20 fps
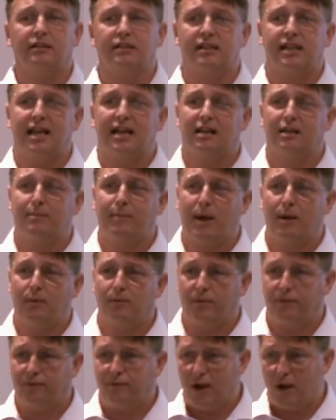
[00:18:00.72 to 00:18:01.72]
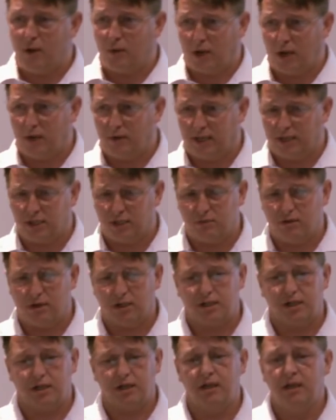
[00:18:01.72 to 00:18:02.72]
understanding about the file codec
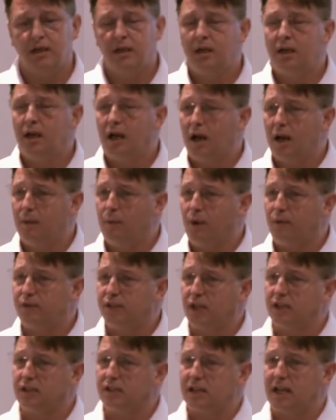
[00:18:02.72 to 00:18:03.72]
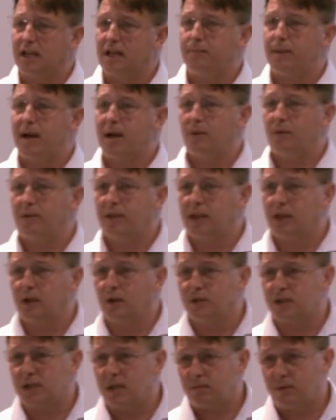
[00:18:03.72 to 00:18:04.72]
structure, obviously understanding about the
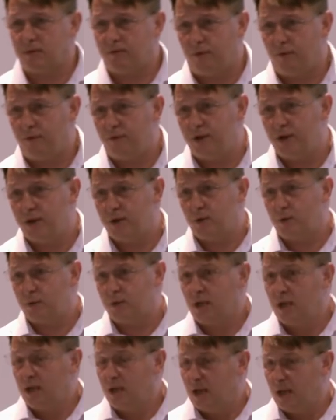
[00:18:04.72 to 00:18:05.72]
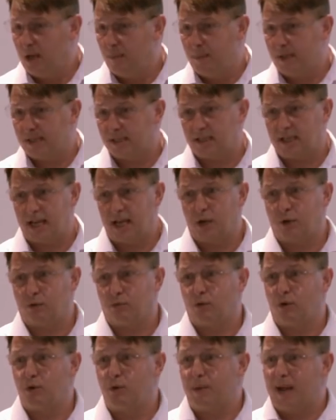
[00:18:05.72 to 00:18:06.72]
concept of a field, a metadata
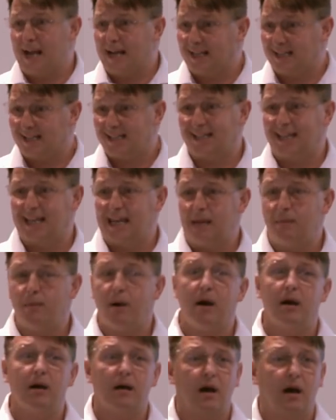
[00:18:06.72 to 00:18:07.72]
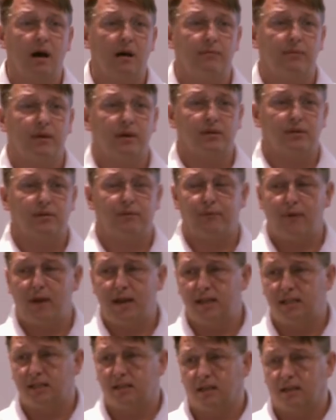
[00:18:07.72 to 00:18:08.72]
group, and a schema. Those are
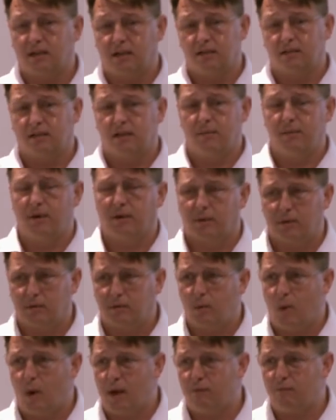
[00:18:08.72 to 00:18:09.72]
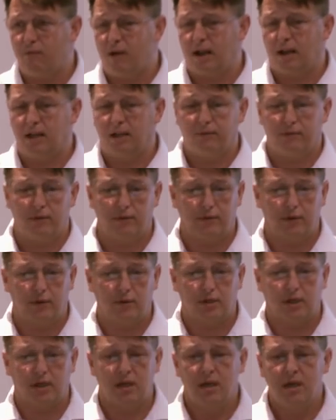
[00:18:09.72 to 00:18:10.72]
phrases that are going to come up quite regularly for the
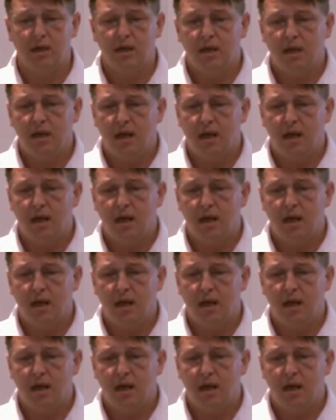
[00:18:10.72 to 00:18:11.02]
future.